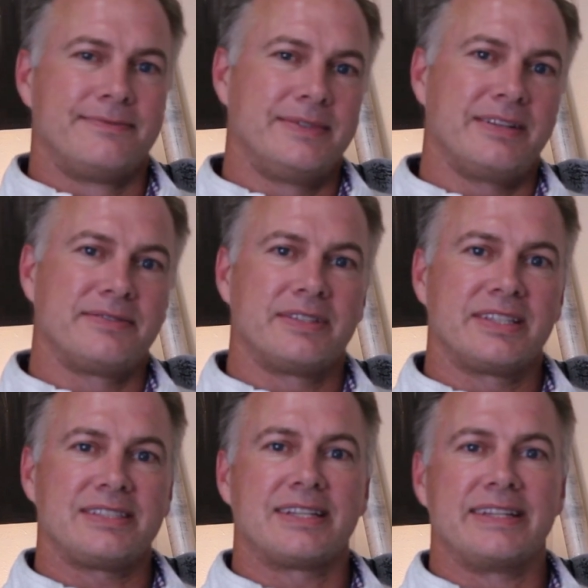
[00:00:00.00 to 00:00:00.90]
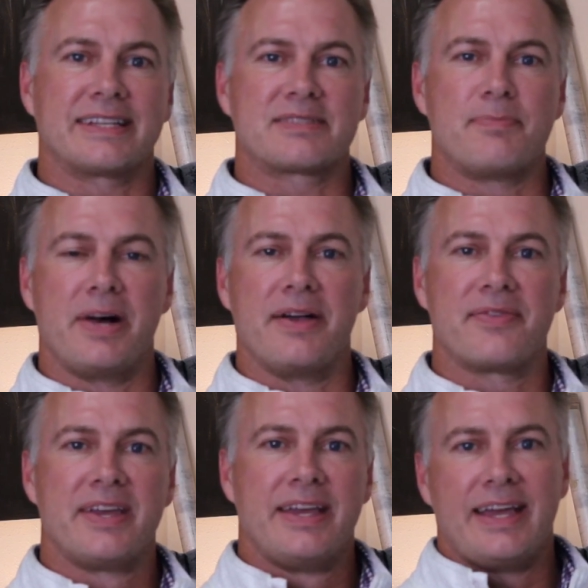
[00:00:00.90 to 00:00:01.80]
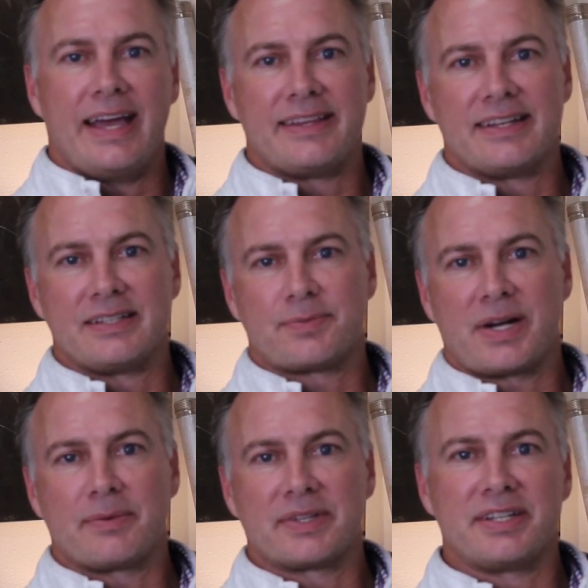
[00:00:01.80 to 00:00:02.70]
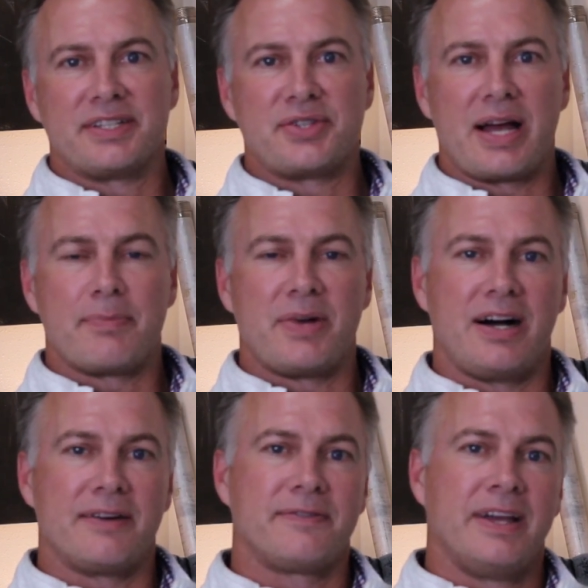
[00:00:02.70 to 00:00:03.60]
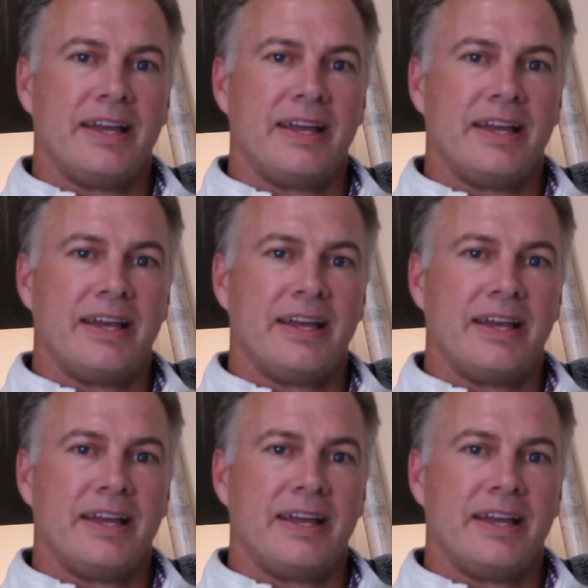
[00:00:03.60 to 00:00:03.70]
Well, at least the next month, and then it's probably going to drop off.